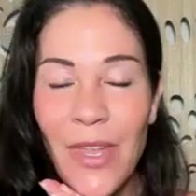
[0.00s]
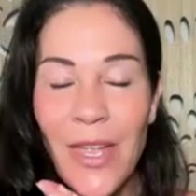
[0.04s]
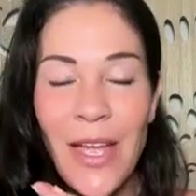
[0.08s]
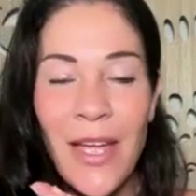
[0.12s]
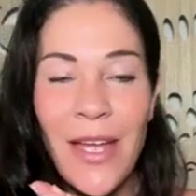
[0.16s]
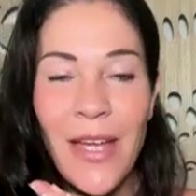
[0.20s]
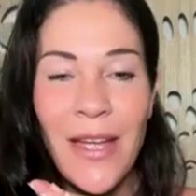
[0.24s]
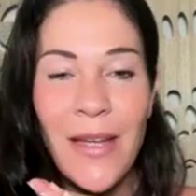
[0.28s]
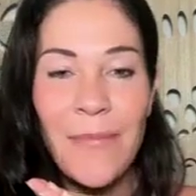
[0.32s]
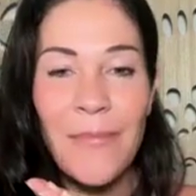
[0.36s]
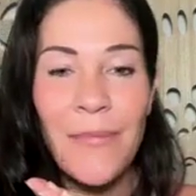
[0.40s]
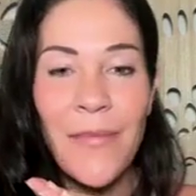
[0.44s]

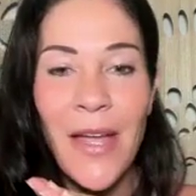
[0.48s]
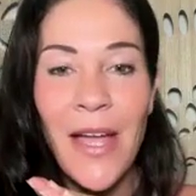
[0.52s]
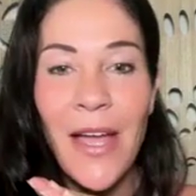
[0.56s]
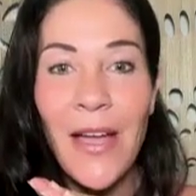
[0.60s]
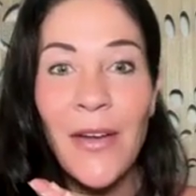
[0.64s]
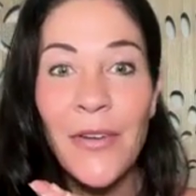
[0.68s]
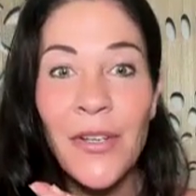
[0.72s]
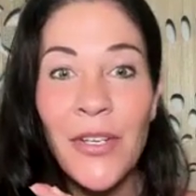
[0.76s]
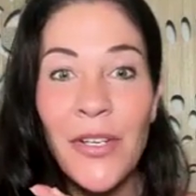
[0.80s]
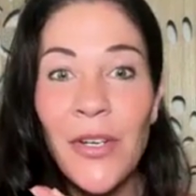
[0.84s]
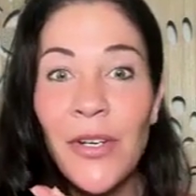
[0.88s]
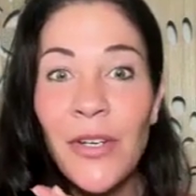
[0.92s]

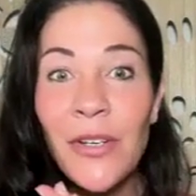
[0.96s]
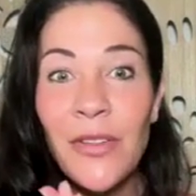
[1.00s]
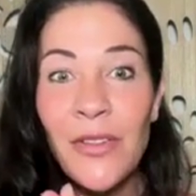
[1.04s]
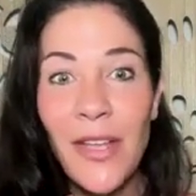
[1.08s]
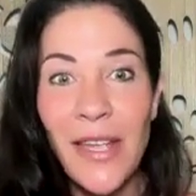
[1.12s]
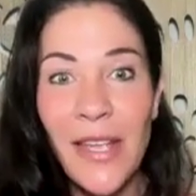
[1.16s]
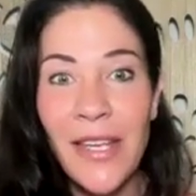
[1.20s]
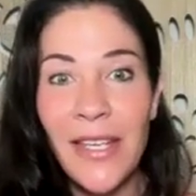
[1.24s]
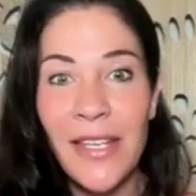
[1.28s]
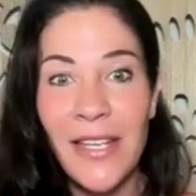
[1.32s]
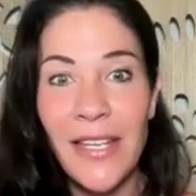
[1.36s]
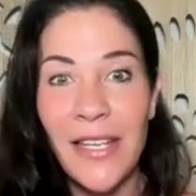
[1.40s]
how you're
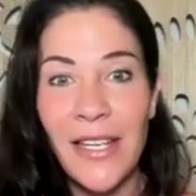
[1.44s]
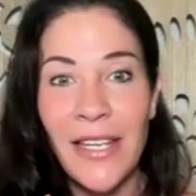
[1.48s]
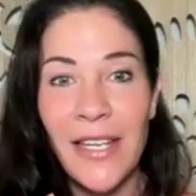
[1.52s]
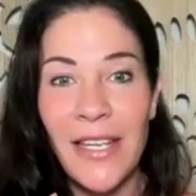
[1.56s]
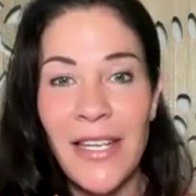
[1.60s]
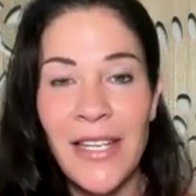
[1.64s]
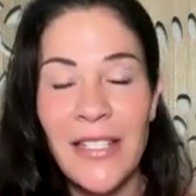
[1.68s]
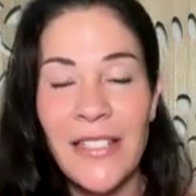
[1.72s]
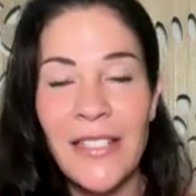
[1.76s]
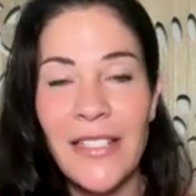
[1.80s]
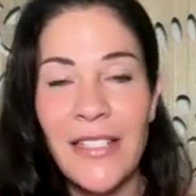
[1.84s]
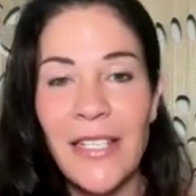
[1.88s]
liking
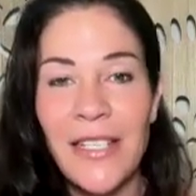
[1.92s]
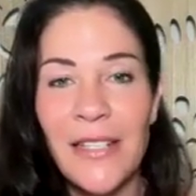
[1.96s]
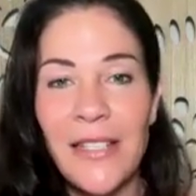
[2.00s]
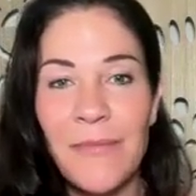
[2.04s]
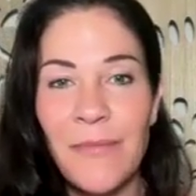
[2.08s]
it,